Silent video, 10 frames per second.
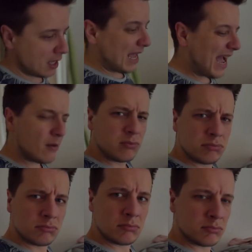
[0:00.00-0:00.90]

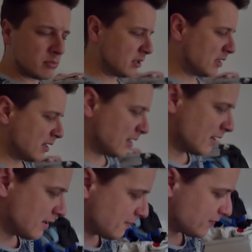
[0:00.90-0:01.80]
Anything else to the people that
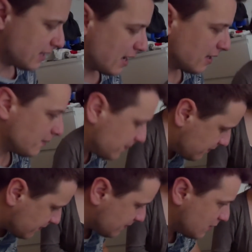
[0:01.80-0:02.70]
are watching? Yeah.
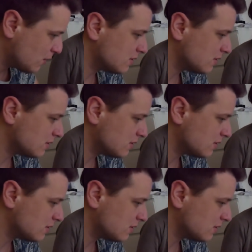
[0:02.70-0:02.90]
Do you